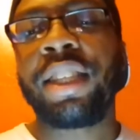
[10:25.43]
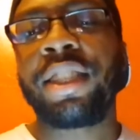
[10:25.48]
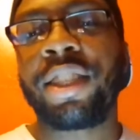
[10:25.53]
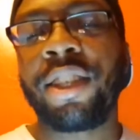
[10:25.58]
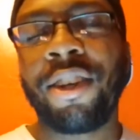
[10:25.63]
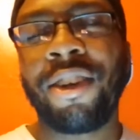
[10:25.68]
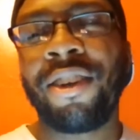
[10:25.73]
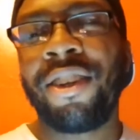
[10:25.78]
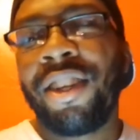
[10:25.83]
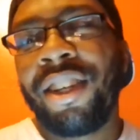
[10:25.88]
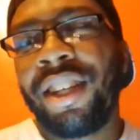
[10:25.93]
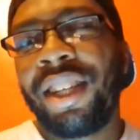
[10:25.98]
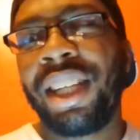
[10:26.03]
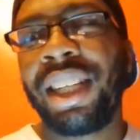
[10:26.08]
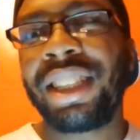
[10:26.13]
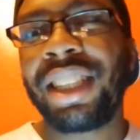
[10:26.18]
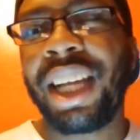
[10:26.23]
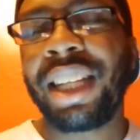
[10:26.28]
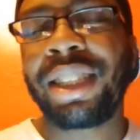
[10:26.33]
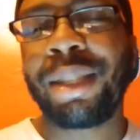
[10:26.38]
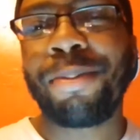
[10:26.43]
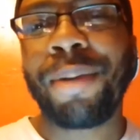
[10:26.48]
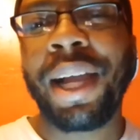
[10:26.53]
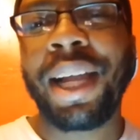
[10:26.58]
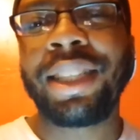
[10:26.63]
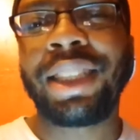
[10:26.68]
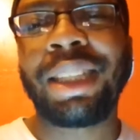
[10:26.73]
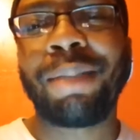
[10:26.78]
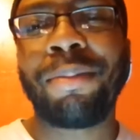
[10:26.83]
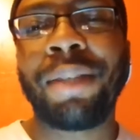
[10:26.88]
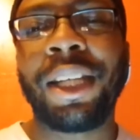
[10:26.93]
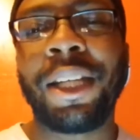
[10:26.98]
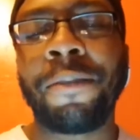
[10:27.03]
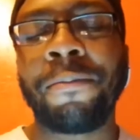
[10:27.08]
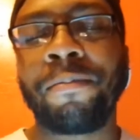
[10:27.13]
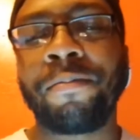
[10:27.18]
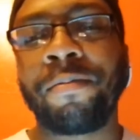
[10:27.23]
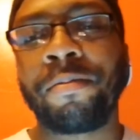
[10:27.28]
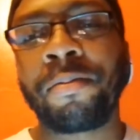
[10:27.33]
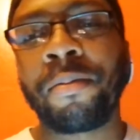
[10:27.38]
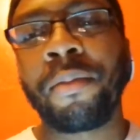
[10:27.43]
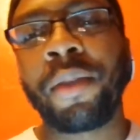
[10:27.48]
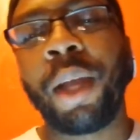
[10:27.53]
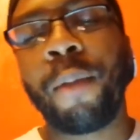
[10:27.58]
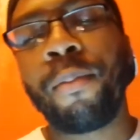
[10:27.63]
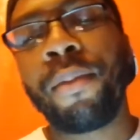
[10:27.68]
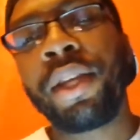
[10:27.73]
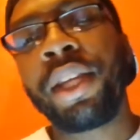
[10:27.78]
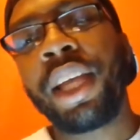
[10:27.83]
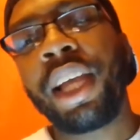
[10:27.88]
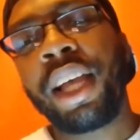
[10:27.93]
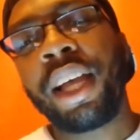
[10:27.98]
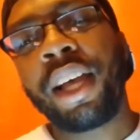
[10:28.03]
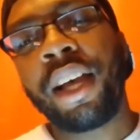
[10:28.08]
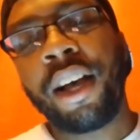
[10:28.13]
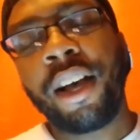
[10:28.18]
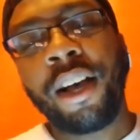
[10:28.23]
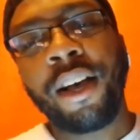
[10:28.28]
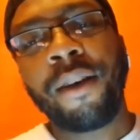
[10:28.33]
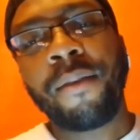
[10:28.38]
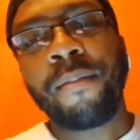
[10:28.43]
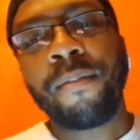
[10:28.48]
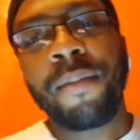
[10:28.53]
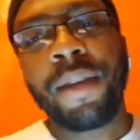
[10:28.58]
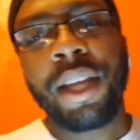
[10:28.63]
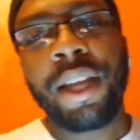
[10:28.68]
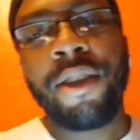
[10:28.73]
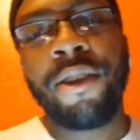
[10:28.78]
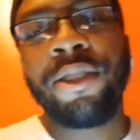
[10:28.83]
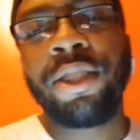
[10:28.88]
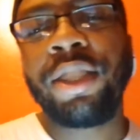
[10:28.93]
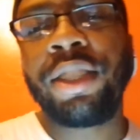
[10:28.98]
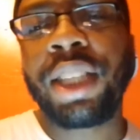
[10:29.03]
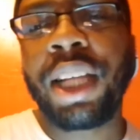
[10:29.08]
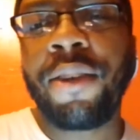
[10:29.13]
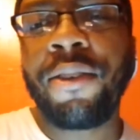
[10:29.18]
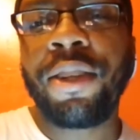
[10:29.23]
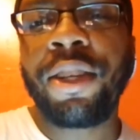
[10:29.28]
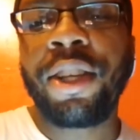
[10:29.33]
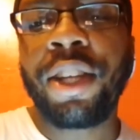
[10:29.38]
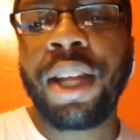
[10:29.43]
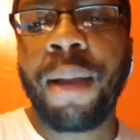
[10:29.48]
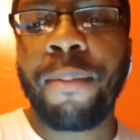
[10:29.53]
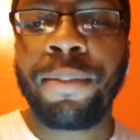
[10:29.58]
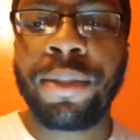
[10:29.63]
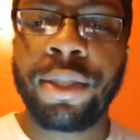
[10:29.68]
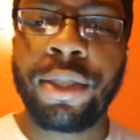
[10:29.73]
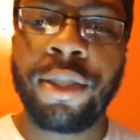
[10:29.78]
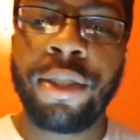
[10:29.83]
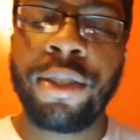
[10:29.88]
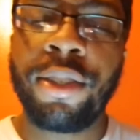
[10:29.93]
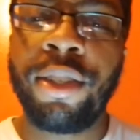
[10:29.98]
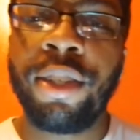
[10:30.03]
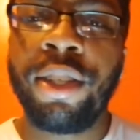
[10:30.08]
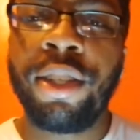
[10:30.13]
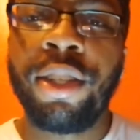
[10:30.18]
So it's not a surprise to me. But yeah, it was generally a good episode.